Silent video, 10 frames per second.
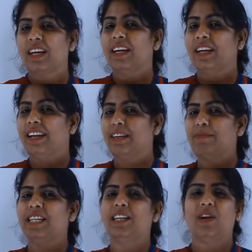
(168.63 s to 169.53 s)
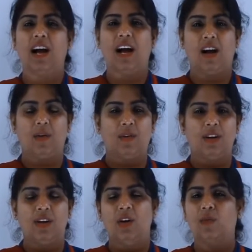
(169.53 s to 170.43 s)
Let me tell you how.
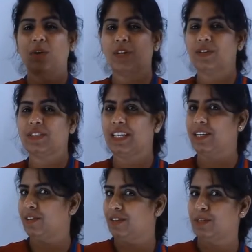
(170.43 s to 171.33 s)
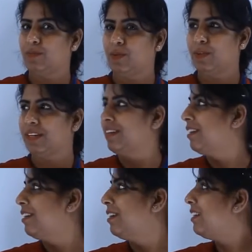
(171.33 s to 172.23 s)
What do you see on this board?
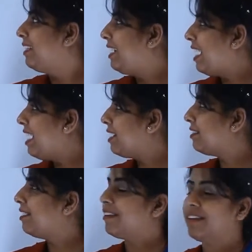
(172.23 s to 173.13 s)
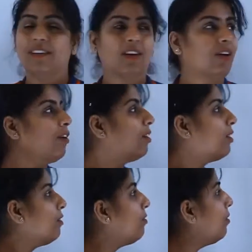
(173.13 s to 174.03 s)
Yes, there are a
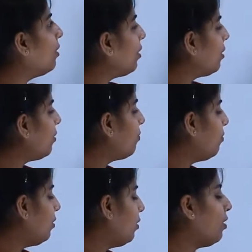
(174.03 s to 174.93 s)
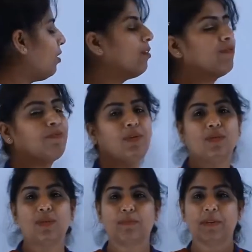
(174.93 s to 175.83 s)
lot of
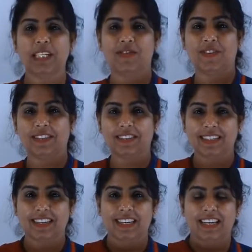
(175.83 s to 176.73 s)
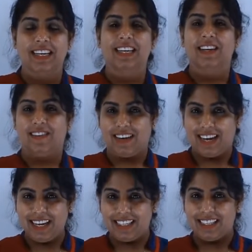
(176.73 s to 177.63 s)
beautiful pictures,
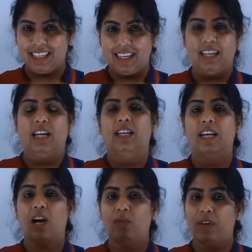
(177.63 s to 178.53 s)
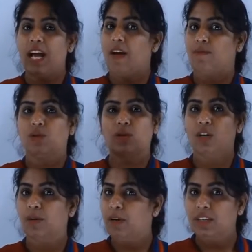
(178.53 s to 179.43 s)
right? Now we have to talk
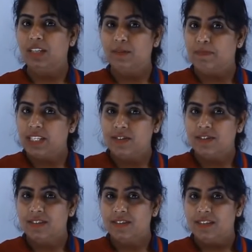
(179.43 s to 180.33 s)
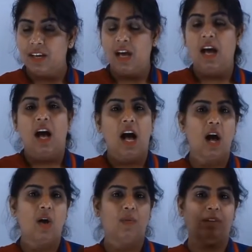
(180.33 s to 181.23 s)
about these pictures.
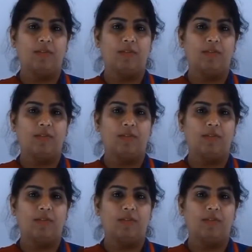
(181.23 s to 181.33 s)
How will we